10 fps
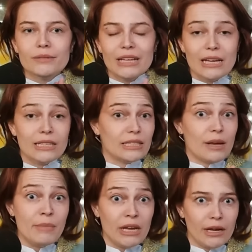is
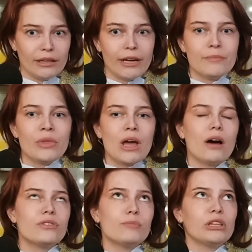immediately
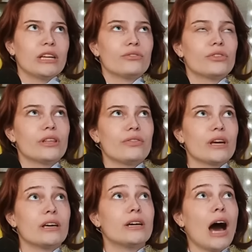of the belief that the
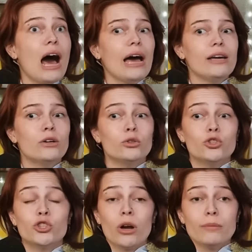guy who
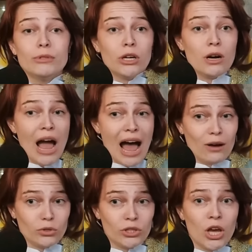showed up to her
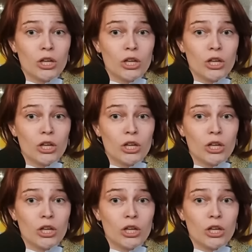house